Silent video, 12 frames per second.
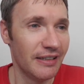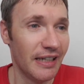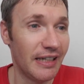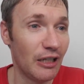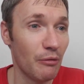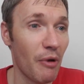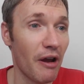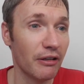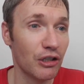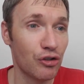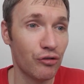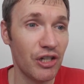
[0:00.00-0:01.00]
Then the
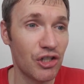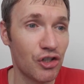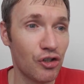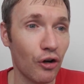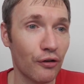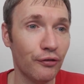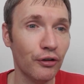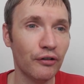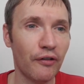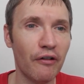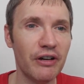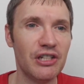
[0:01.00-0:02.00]
Maryland treats, chock full of
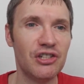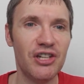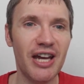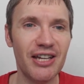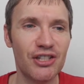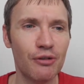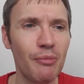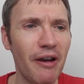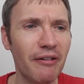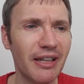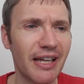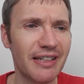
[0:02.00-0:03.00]
orange. Yes, so
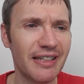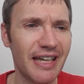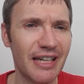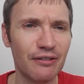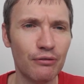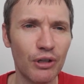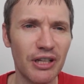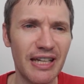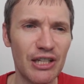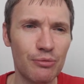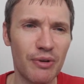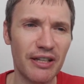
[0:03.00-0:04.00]
Maryland again, one of
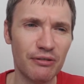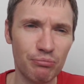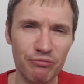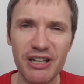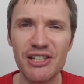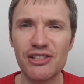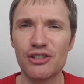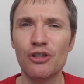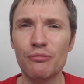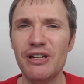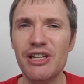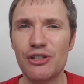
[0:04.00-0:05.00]
these where
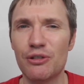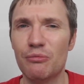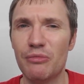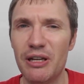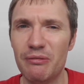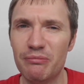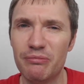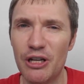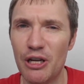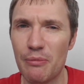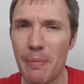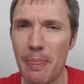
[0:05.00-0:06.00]
some recent
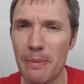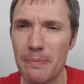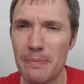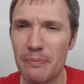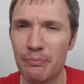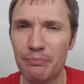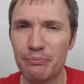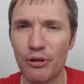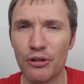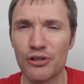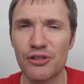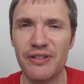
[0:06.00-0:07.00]

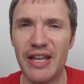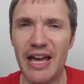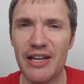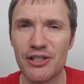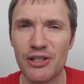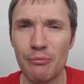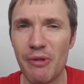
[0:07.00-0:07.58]
products of theirs, you know,